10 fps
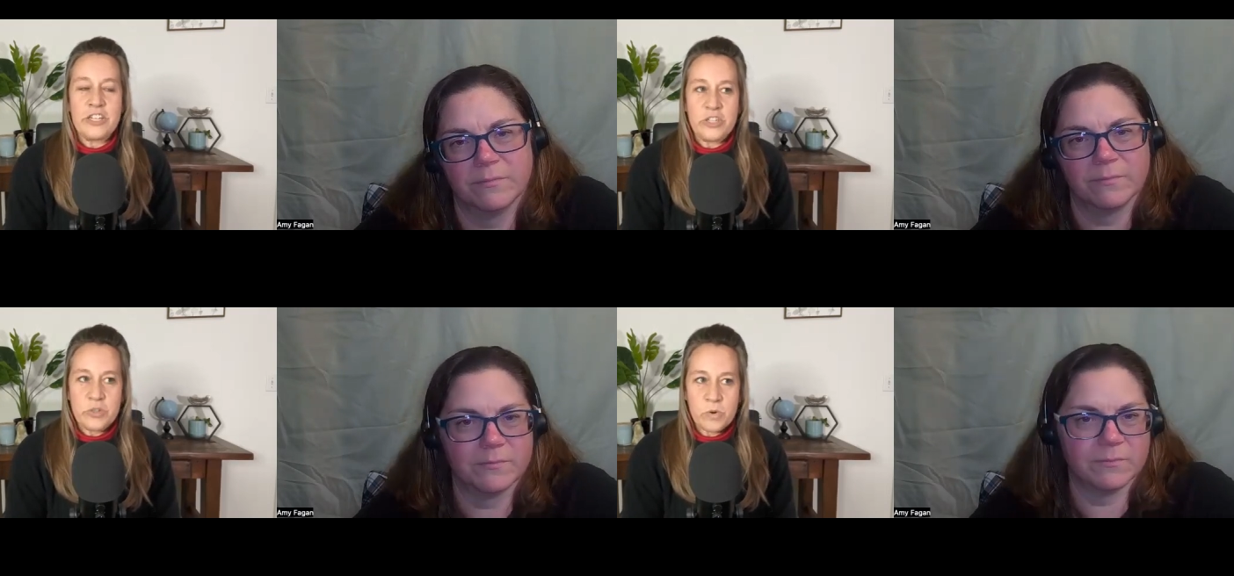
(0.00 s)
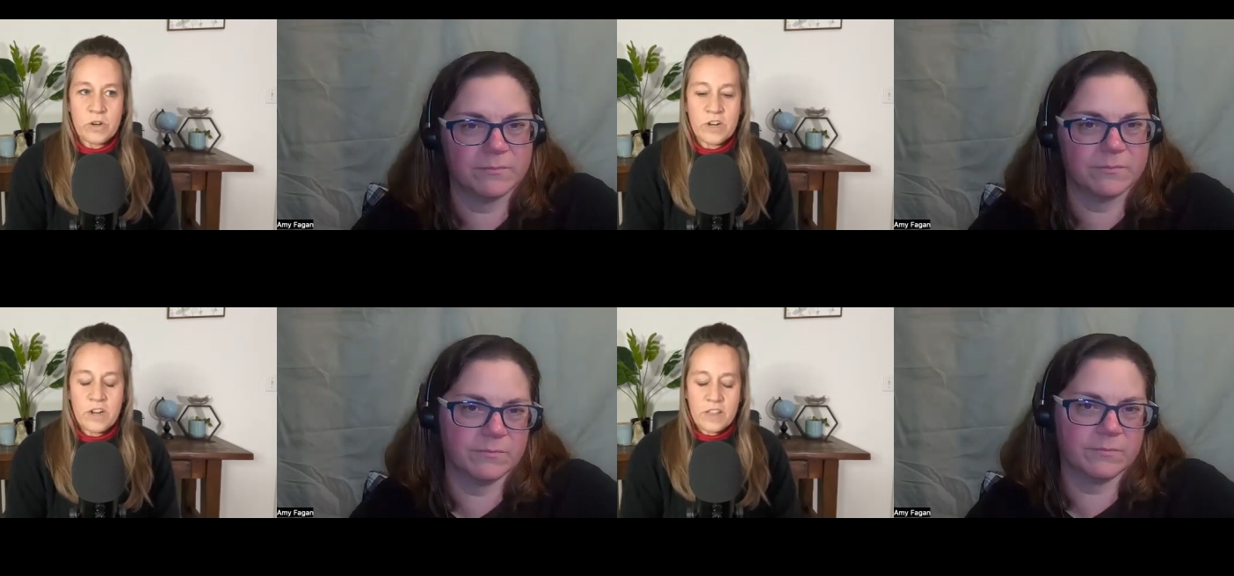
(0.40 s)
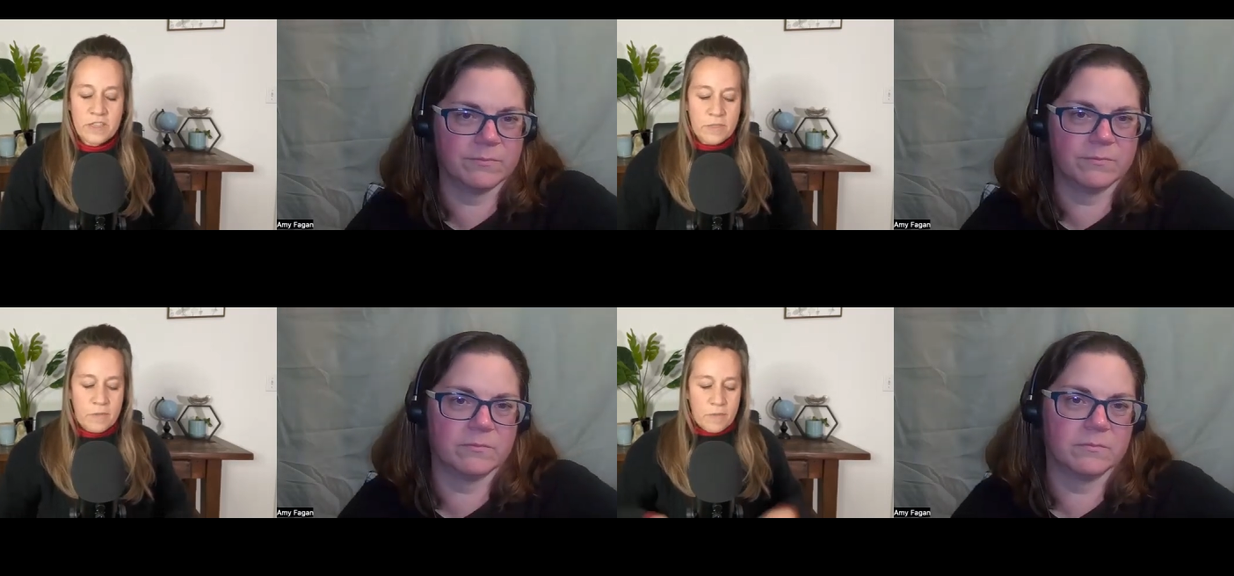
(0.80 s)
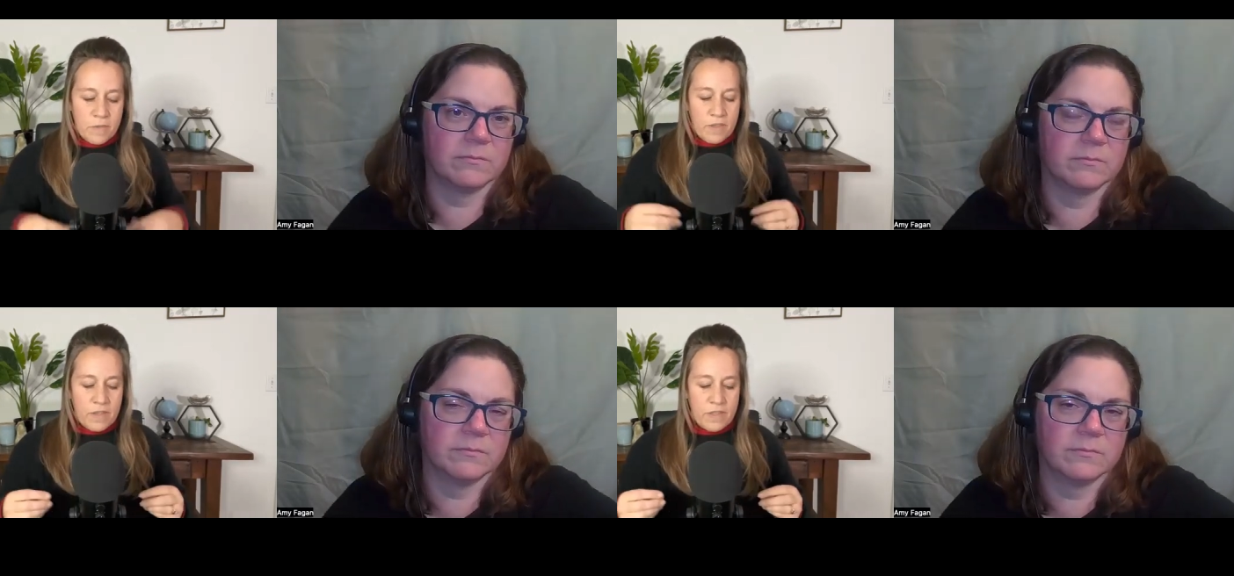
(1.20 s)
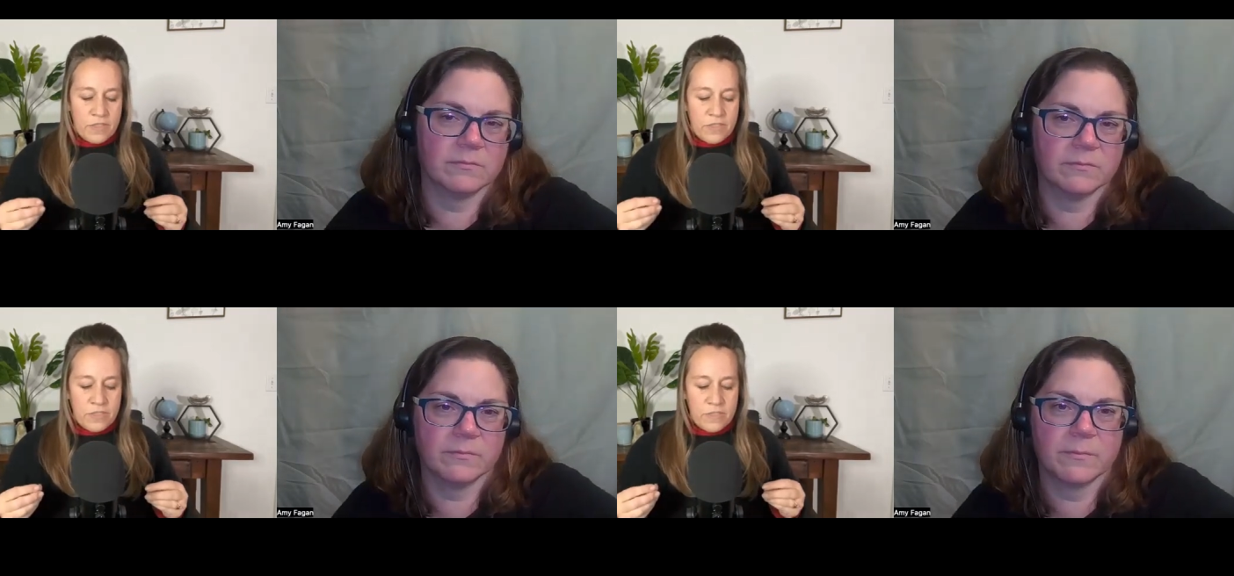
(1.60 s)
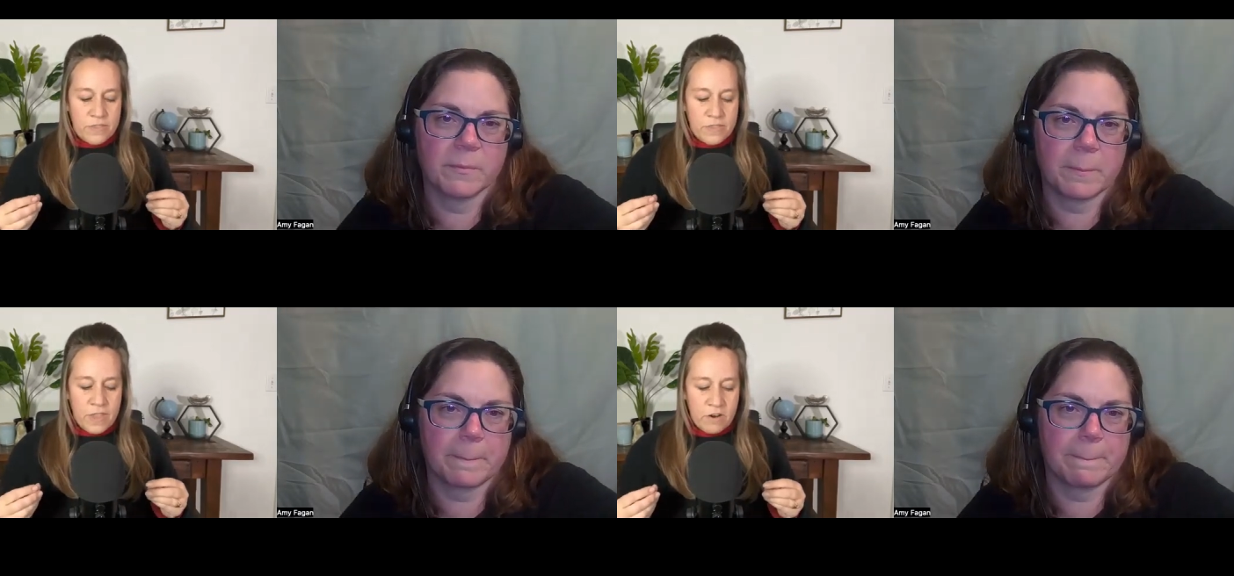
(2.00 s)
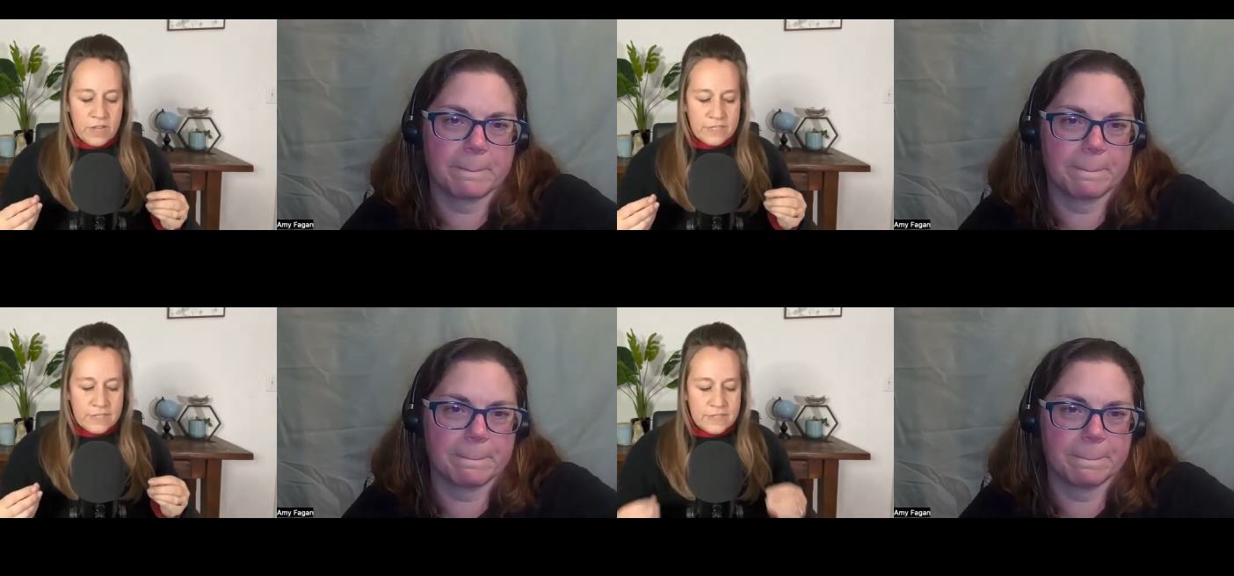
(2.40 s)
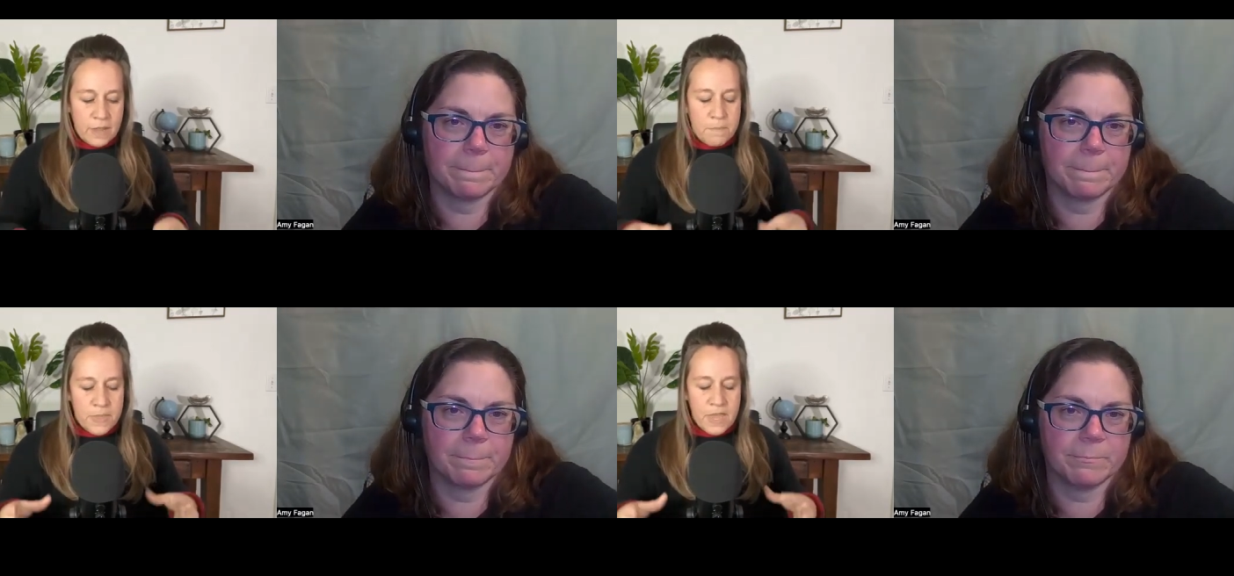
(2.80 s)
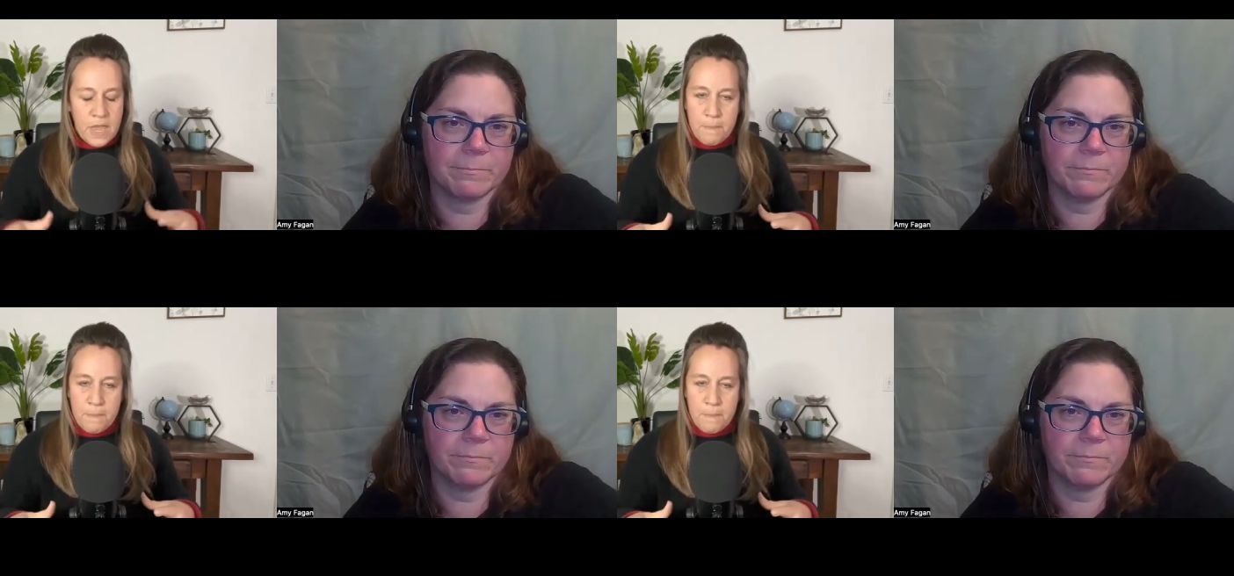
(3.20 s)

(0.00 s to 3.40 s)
Speaker 1: sure. There is something